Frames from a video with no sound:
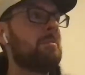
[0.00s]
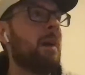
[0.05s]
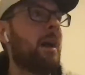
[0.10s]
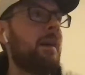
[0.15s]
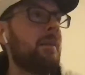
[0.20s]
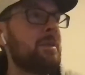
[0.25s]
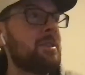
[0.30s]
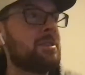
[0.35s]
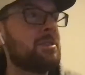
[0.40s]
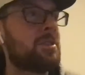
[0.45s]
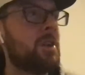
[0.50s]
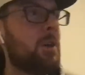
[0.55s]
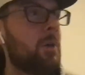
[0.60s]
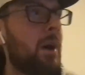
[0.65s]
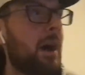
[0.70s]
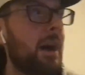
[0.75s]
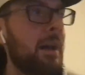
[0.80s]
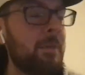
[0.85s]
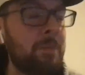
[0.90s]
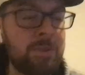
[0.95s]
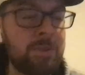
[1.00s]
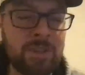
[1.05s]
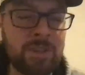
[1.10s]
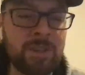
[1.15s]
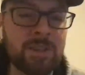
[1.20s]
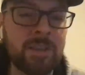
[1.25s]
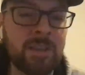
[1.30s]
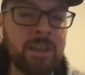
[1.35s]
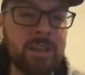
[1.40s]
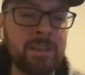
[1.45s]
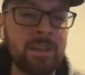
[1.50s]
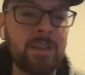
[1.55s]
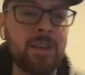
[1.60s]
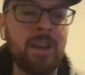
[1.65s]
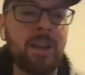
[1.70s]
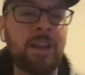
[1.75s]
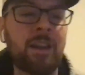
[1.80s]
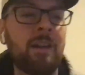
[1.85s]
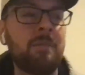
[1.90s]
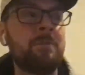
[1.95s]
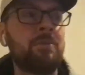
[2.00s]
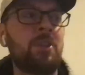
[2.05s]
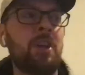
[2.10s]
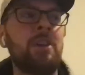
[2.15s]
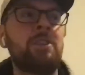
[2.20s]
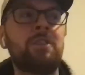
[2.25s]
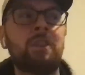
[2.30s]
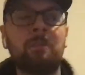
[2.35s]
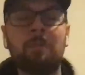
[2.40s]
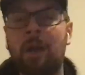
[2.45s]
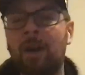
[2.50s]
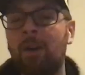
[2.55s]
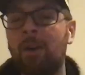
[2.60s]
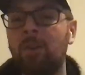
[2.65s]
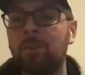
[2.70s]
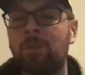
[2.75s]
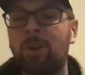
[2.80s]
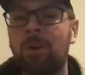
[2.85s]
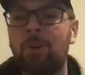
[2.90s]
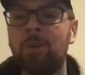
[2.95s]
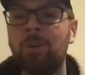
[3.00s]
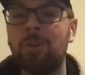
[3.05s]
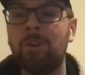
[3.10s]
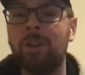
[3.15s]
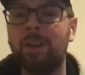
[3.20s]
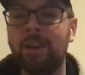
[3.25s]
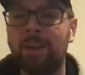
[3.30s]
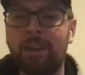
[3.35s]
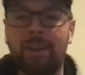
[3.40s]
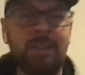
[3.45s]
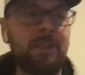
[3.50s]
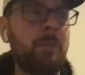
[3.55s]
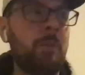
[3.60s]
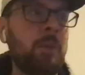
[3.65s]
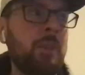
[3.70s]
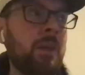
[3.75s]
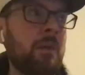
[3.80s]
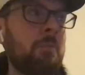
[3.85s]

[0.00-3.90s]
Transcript: Dude, his mom is so hyped. He's a Knick. I'm changing my whole tone.